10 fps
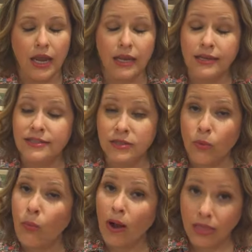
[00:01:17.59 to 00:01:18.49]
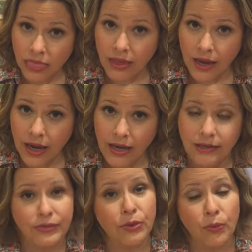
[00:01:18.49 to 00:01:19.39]
It is the one
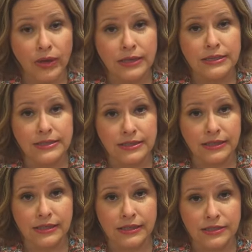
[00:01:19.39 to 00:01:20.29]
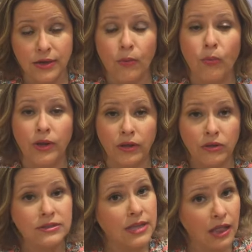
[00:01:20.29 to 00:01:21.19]
thing that the witnesses
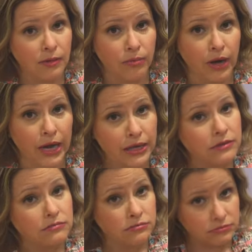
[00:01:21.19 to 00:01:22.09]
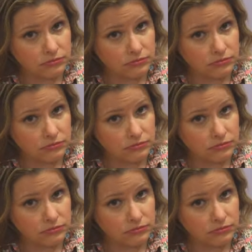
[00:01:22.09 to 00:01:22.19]
will celebrate,